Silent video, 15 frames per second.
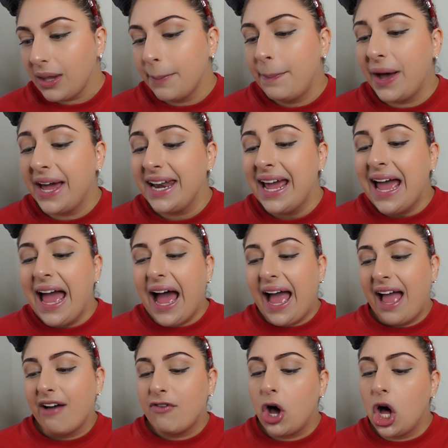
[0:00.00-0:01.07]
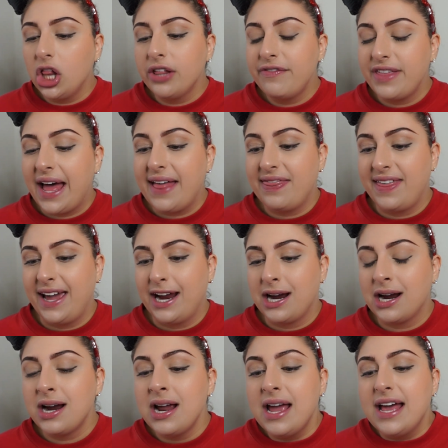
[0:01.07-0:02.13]
But I have all of that
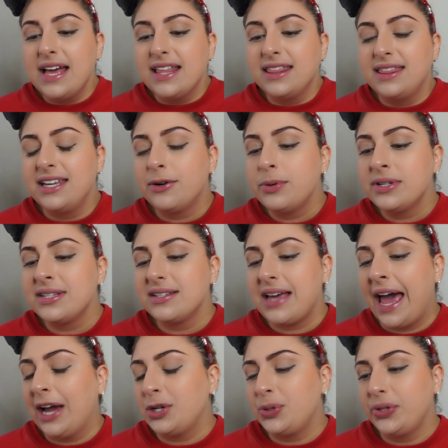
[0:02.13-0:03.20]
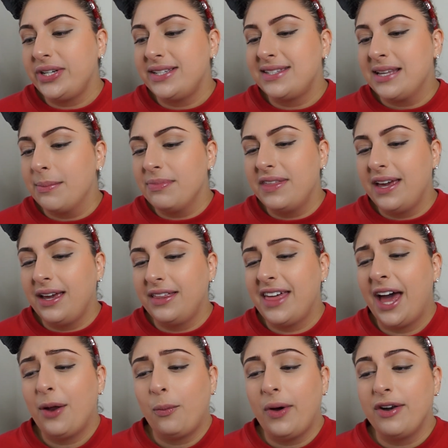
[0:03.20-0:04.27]
there. There was actually something
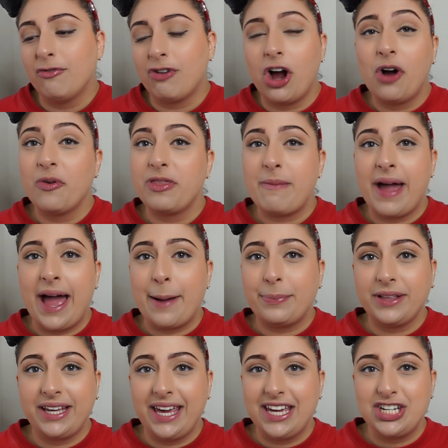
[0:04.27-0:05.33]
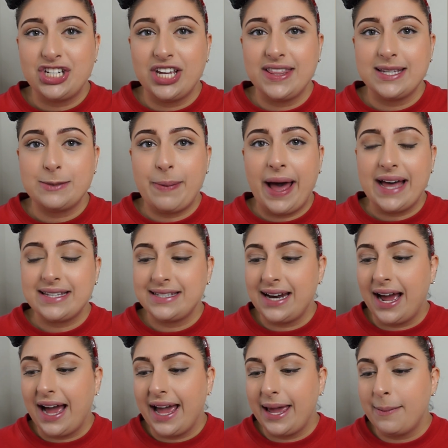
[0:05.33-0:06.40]
that went wrong with my application this past
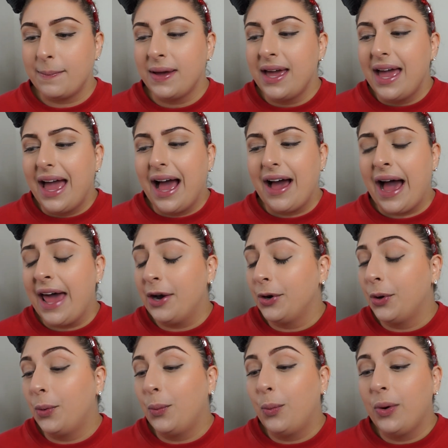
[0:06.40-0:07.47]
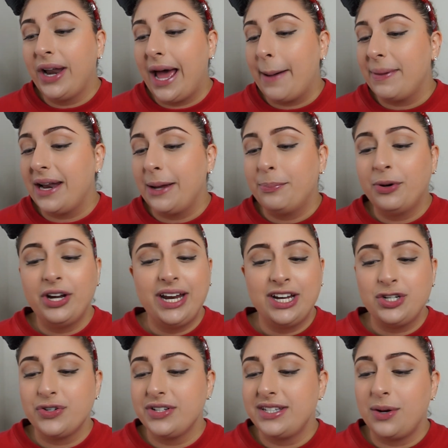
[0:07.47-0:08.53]
time. I don't know what happened. I put
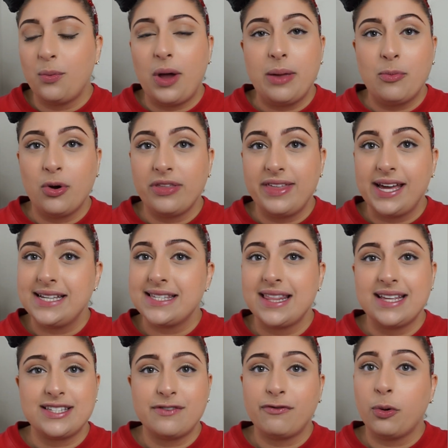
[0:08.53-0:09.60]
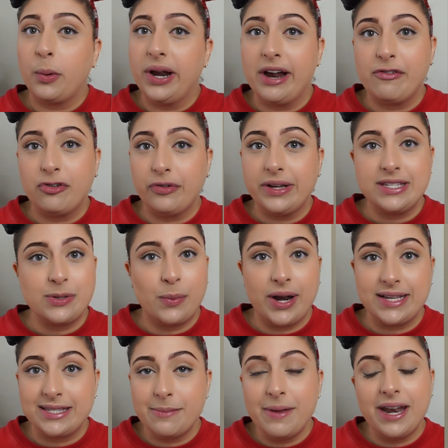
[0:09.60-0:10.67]
interest in way more things in this, and for whatever reason when
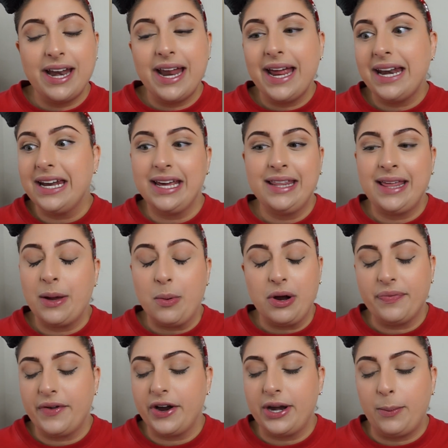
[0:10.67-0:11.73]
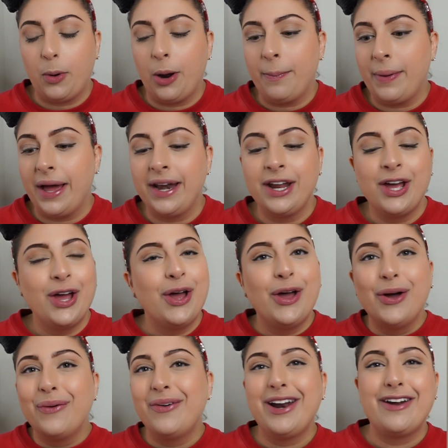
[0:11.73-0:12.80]
I submitted it, they weren't there anymore, but
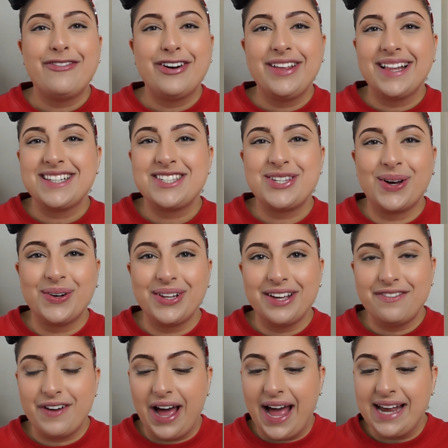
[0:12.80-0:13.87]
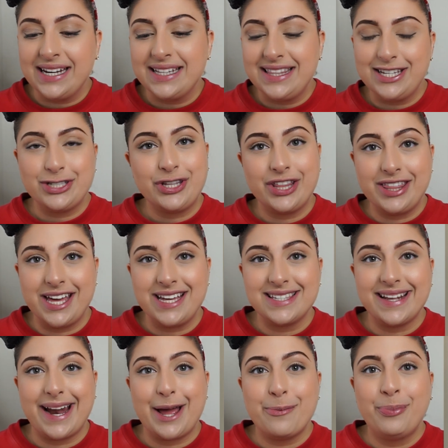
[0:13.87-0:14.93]
whatever, that's totally fine. These are the things
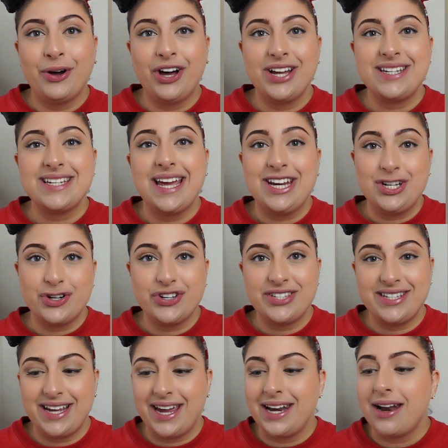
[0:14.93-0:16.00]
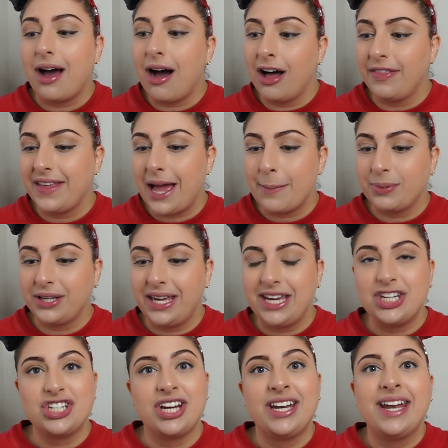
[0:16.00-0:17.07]
that I put interest in on the
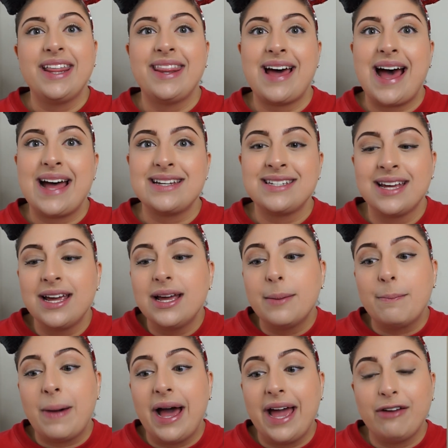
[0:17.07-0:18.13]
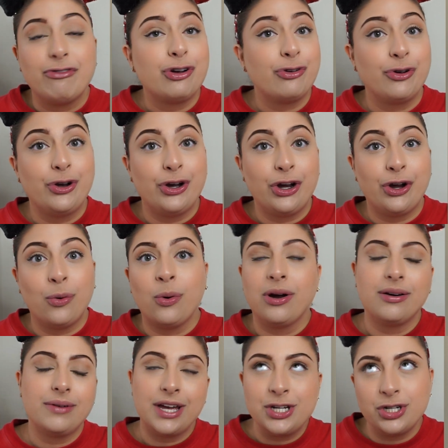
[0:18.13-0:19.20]
application that my recruiter
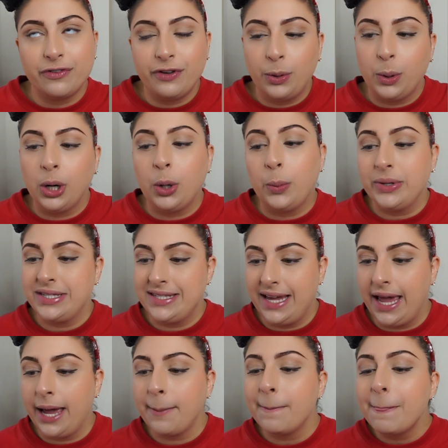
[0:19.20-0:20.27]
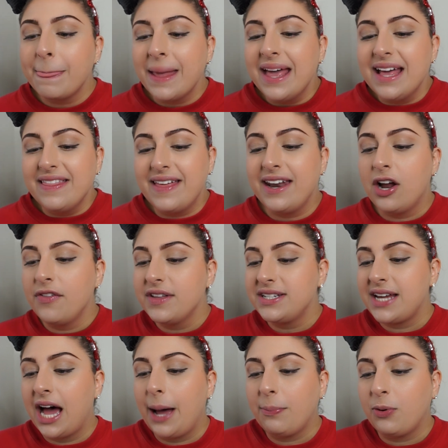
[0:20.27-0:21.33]
or interviewer was seeing. Then on the
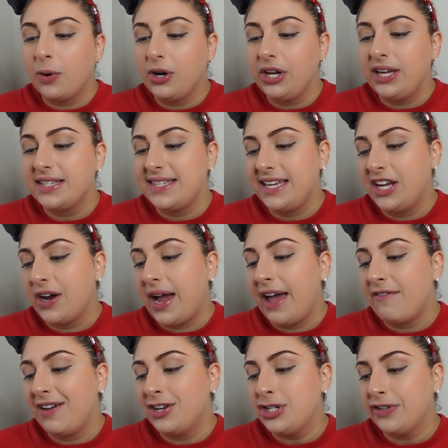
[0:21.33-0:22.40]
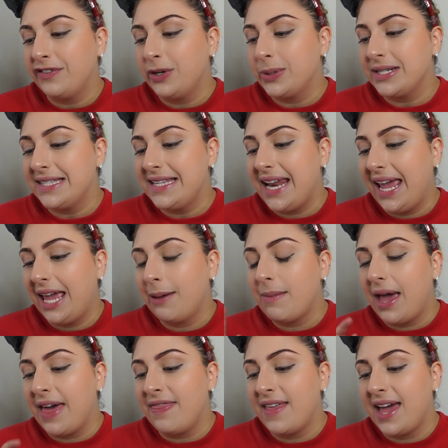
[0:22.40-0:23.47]
top corner, you can see here I have interviewer's name,
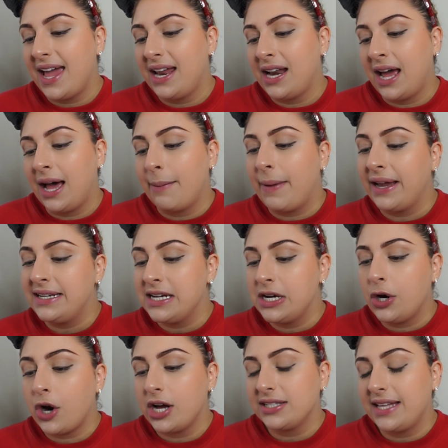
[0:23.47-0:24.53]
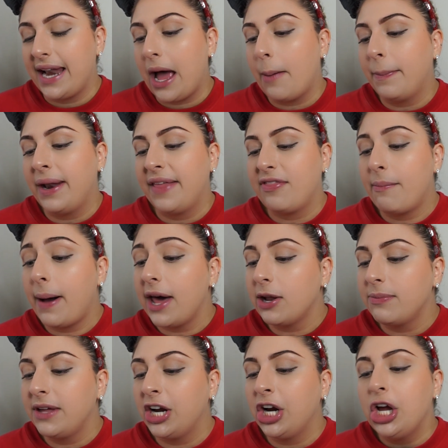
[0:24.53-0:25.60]
and then I did cross that out, but at the bottom
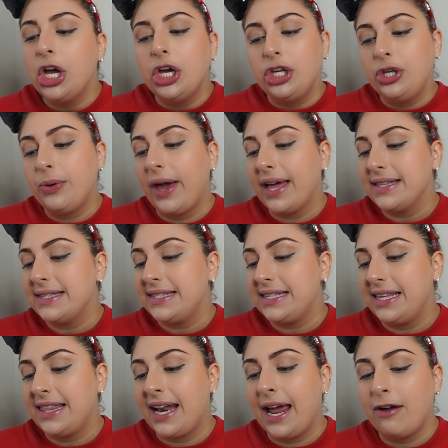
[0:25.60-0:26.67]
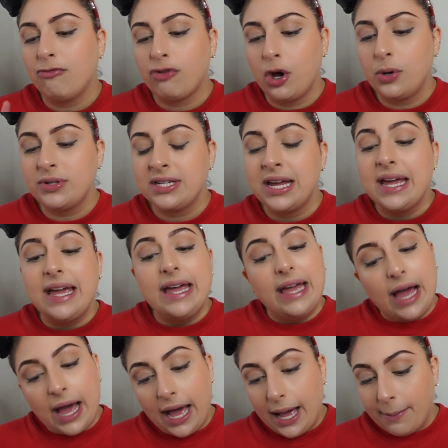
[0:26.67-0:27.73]
there, you can see that I wrote
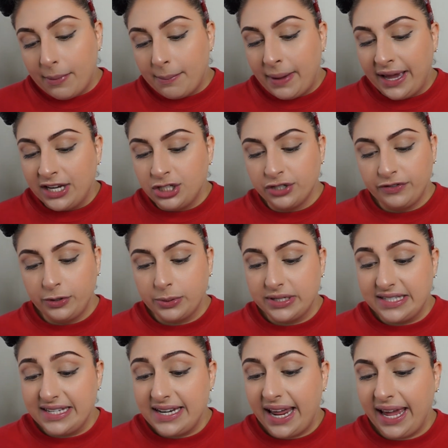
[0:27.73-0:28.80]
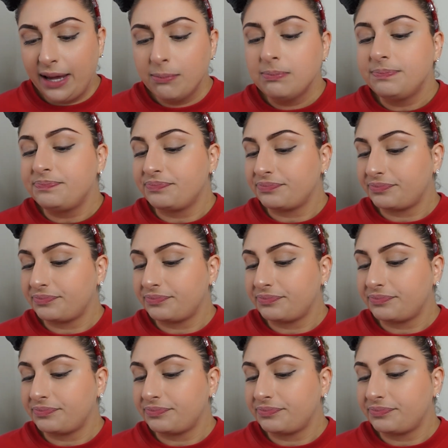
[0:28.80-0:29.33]
my interviewer's name.